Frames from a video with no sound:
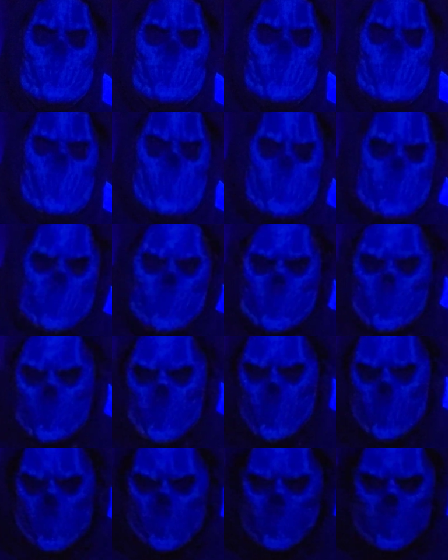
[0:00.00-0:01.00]
Like I
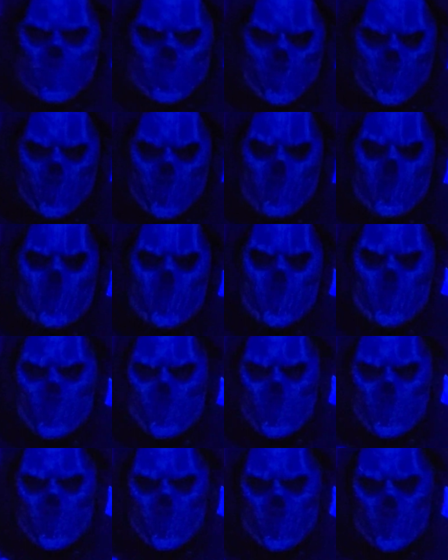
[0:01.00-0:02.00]
said, my patience
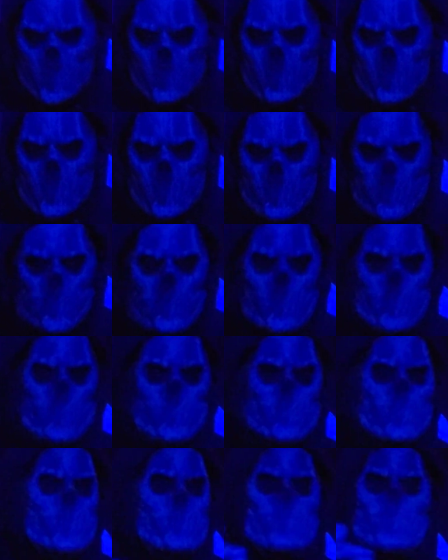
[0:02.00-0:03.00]
with Daniel
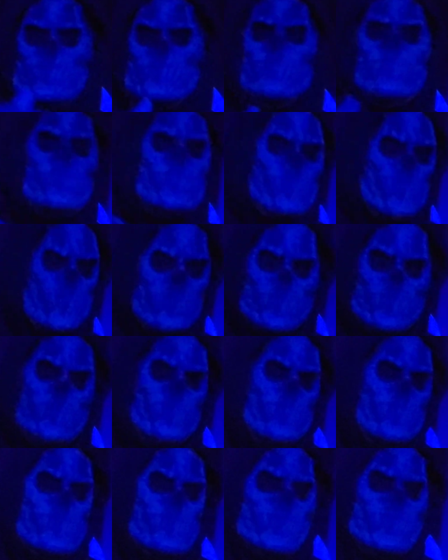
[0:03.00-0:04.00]
Jones is over.
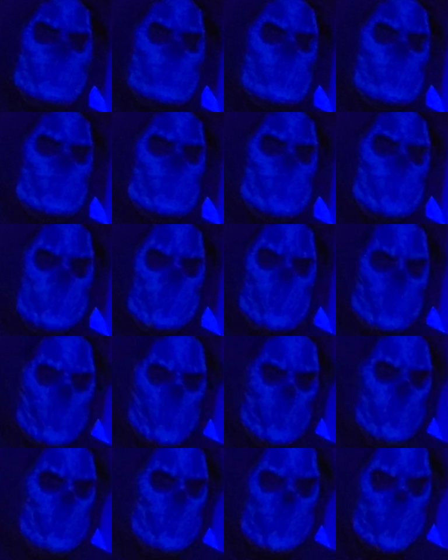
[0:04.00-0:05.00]
I don't
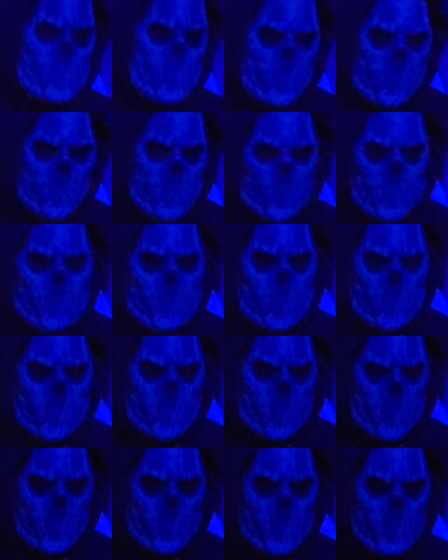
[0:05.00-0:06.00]
have any more patience
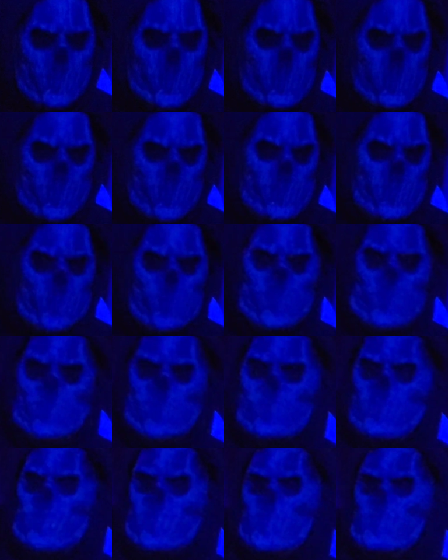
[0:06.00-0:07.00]
left for Daniel Jones.
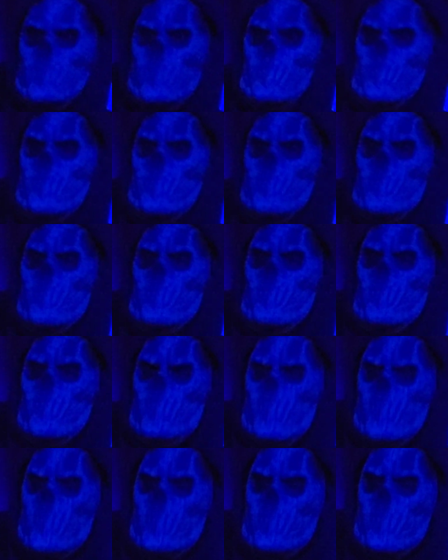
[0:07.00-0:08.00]
But
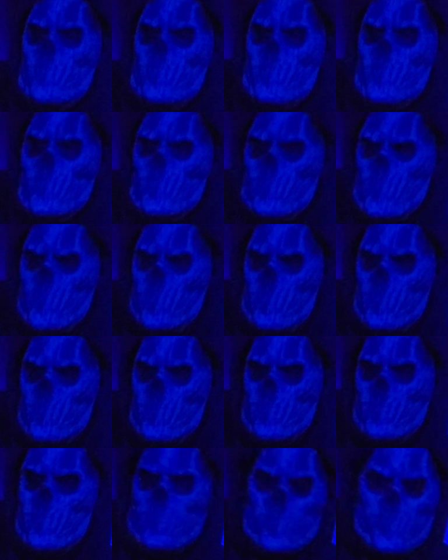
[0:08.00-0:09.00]
at the same
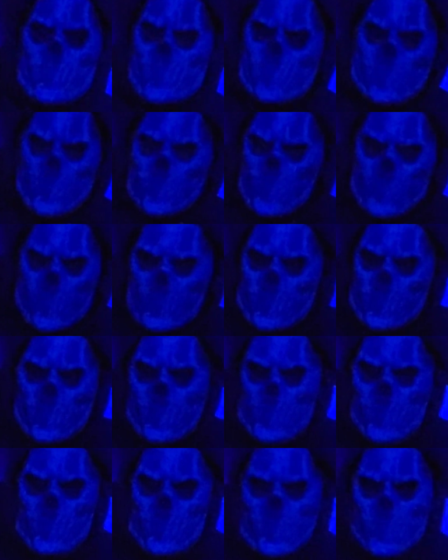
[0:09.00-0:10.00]
time, he's never been as
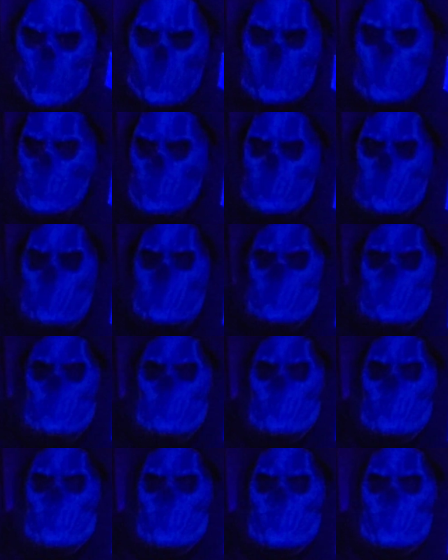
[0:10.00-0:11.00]
bad as Trevor.
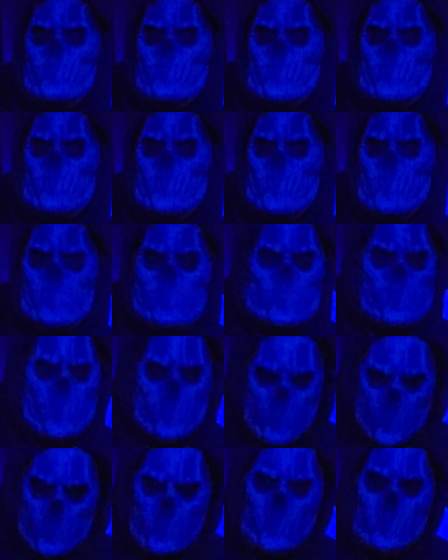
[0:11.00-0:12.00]

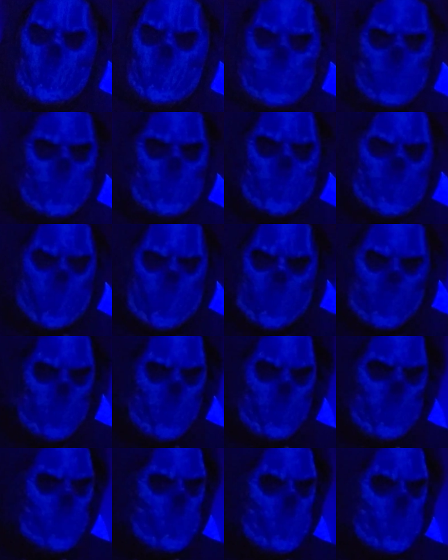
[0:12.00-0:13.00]
Kyler Murray's
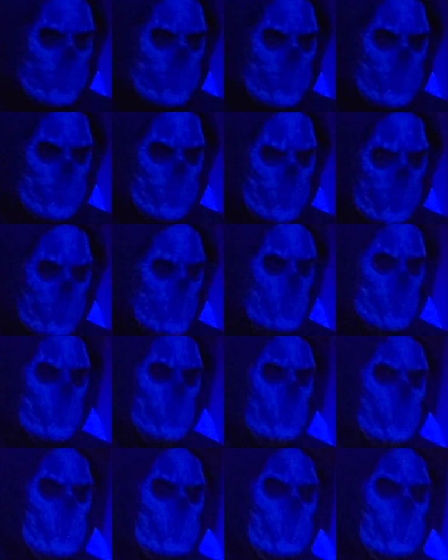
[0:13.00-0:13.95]
never been as bad as Trevor.